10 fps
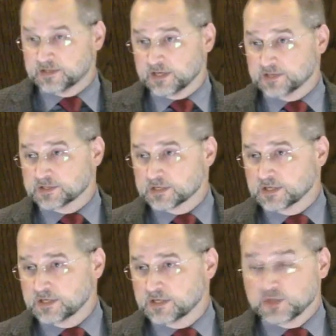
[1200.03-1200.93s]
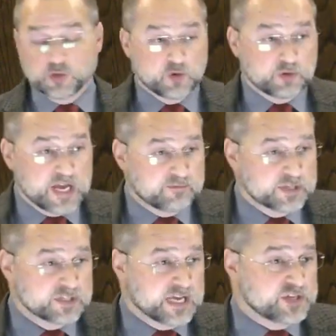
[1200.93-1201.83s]
this. You don't have
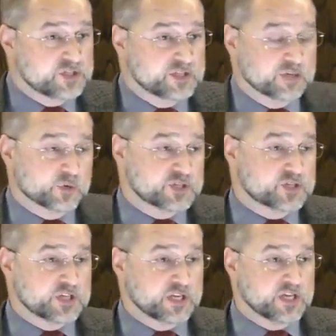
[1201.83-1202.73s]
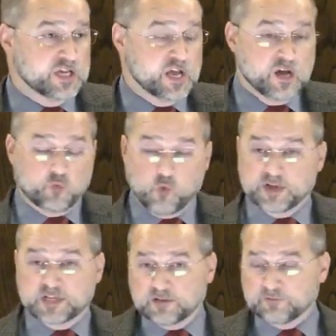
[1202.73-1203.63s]
a nation or a city
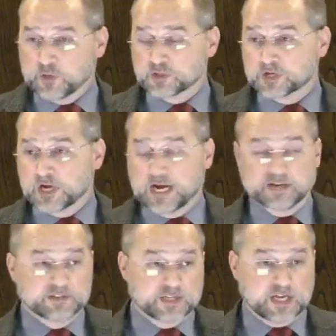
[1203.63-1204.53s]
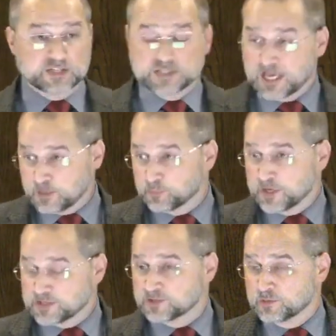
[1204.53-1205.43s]
one day fears God and the next day
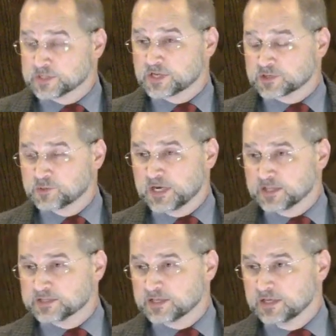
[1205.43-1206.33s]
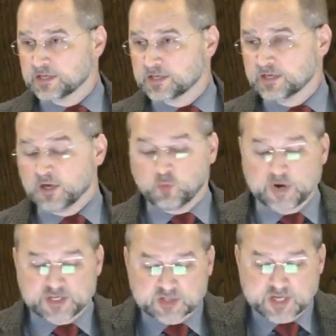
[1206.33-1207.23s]
embraces homosexuality.
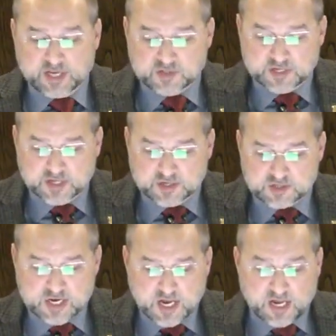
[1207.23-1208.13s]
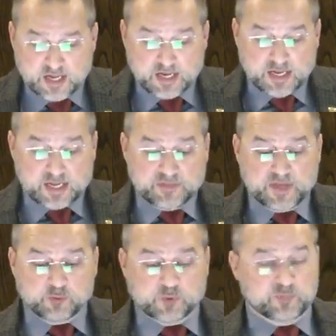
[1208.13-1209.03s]
What he says is
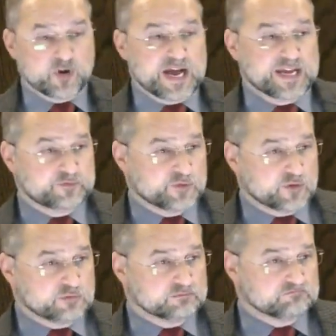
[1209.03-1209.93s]
they were prideful.